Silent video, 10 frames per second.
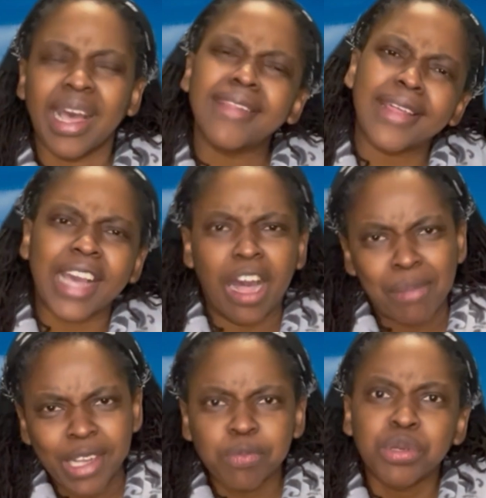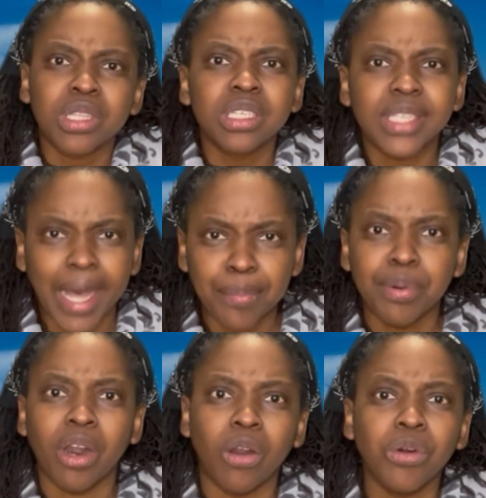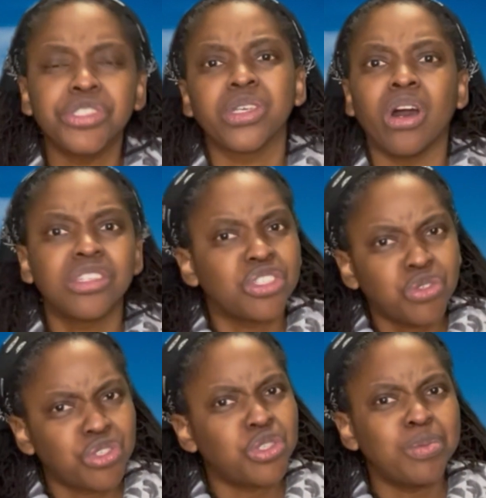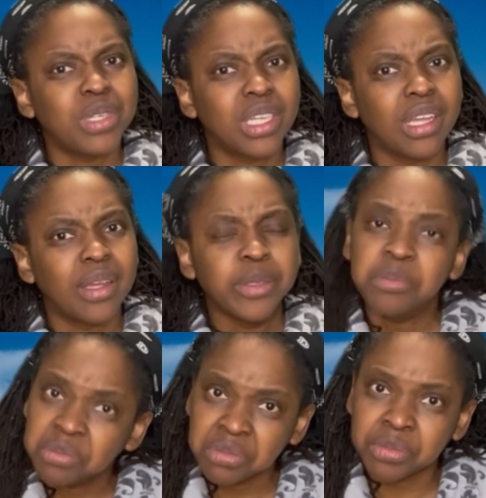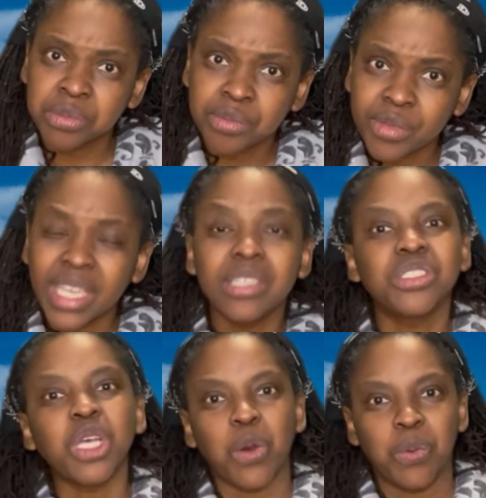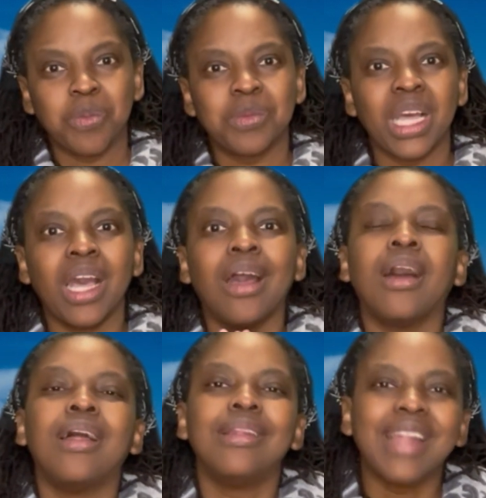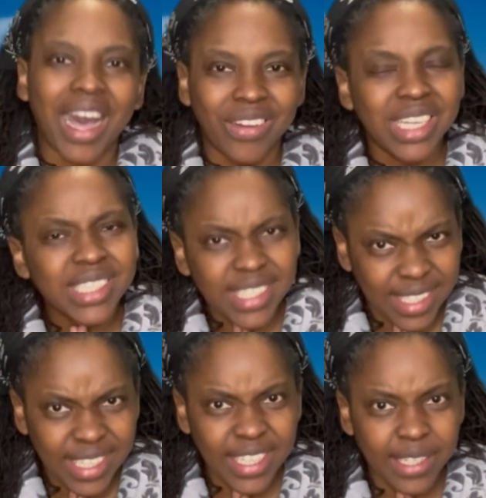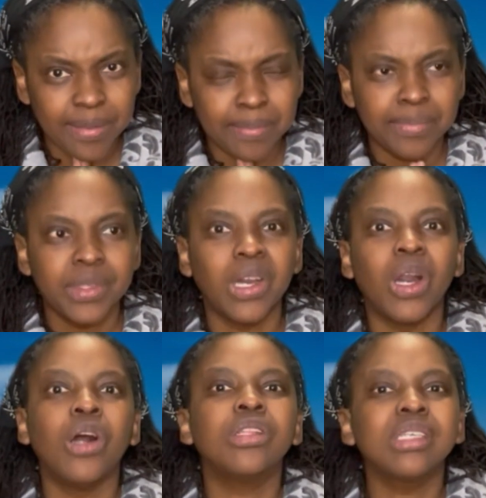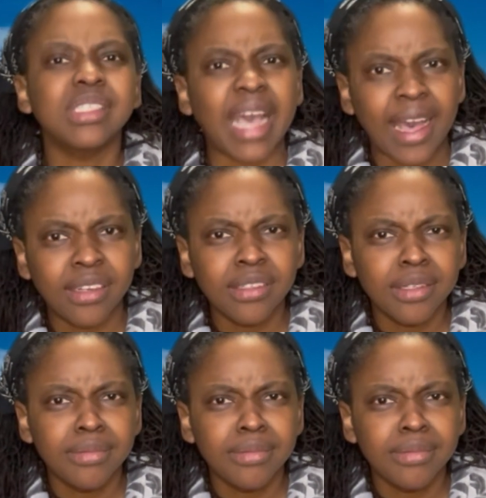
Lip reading: I think I might put this up also on YouTube. So, now let's see. The sand.